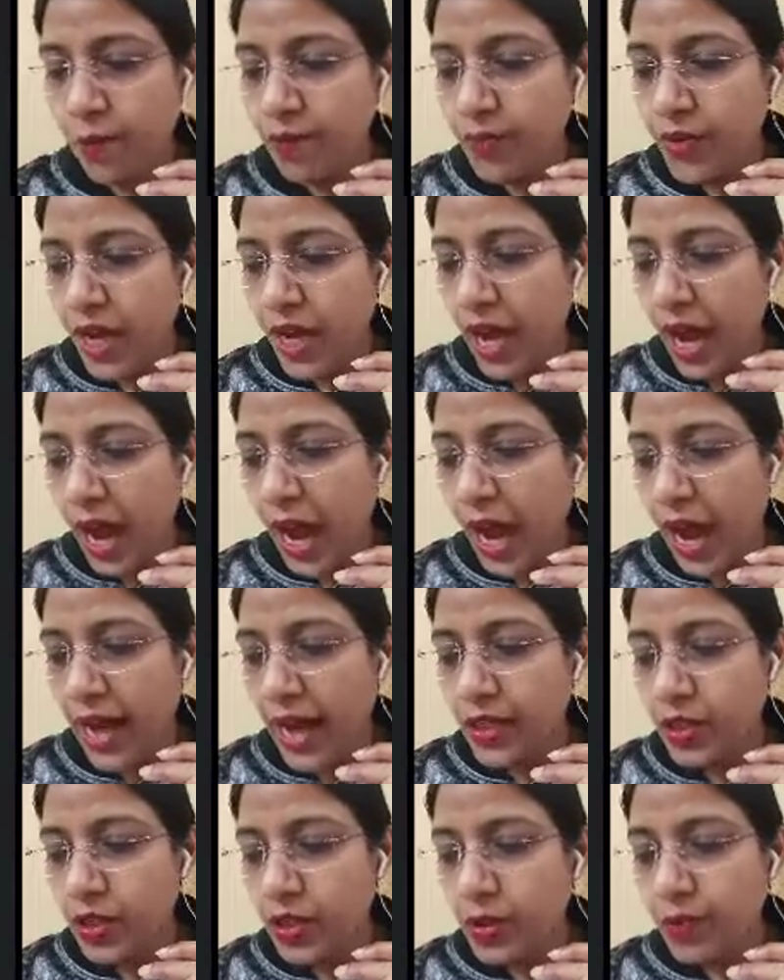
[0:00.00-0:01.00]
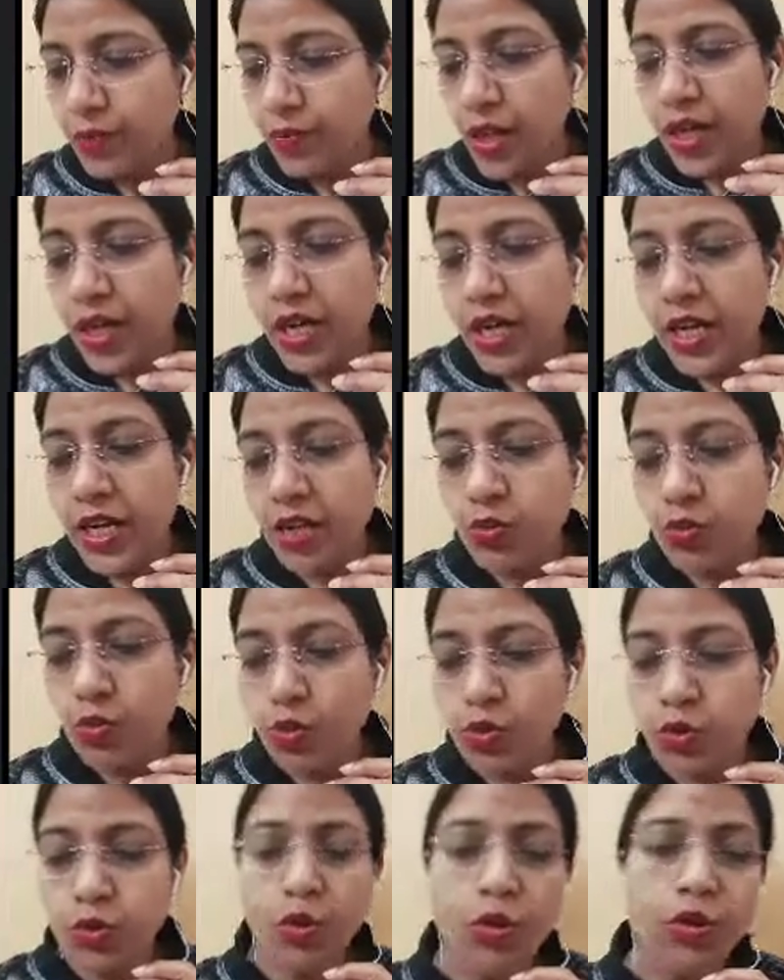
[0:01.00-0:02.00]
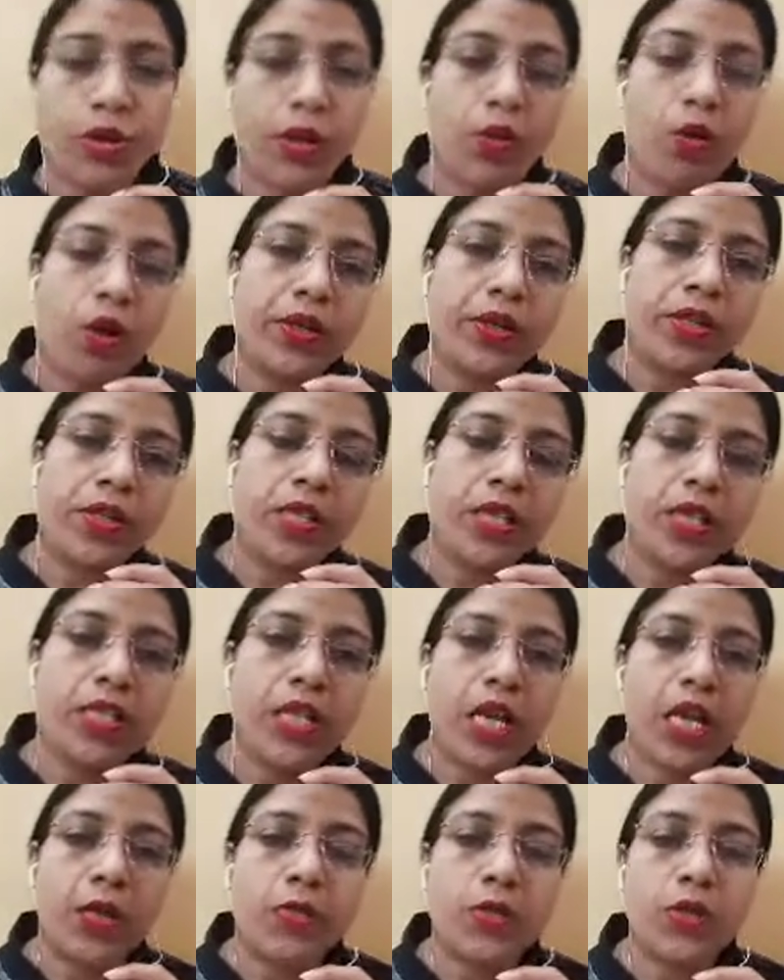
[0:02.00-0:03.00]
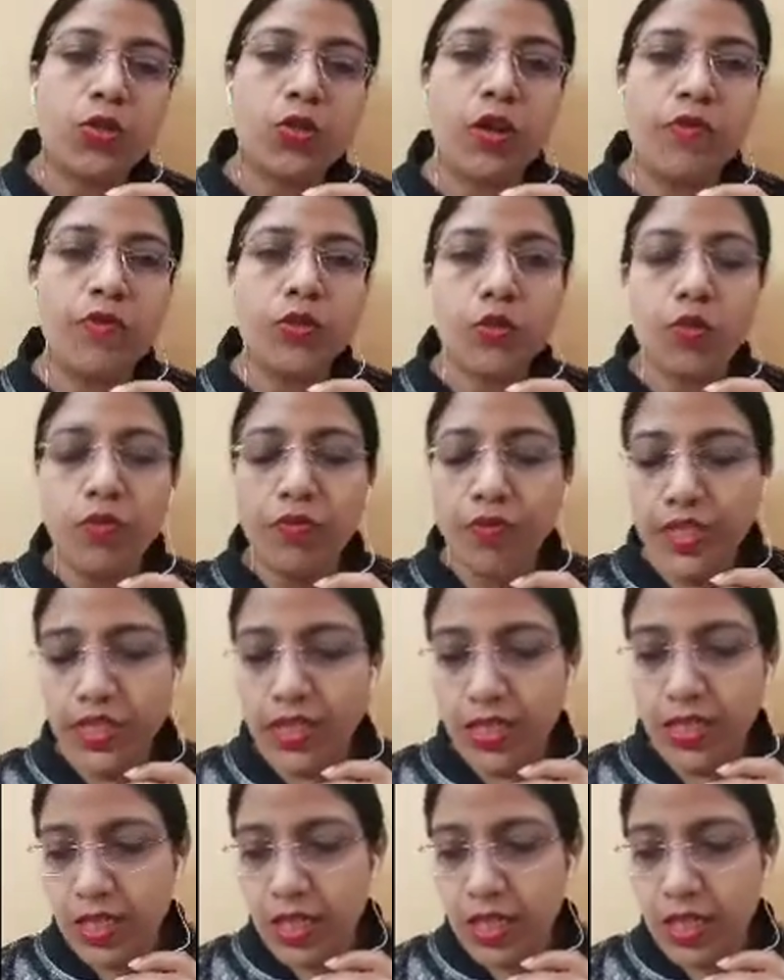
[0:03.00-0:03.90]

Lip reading: and he has also recorded the statements of two witnesses.